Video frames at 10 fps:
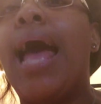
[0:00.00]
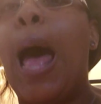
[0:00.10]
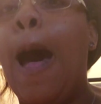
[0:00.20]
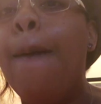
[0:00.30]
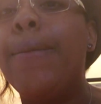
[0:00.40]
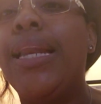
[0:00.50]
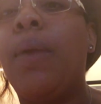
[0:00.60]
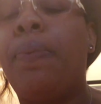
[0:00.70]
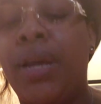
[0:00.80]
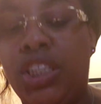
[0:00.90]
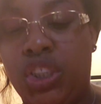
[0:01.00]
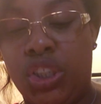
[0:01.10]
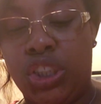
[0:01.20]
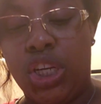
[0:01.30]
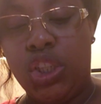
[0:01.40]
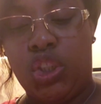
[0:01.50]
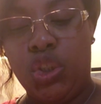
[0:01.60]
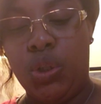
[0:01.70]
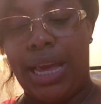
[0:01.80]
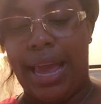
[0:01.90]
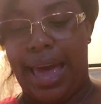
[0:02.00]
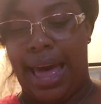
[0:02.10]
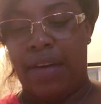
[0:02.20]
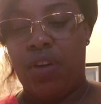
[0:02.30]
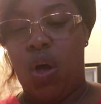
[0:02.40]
how many pictures do they have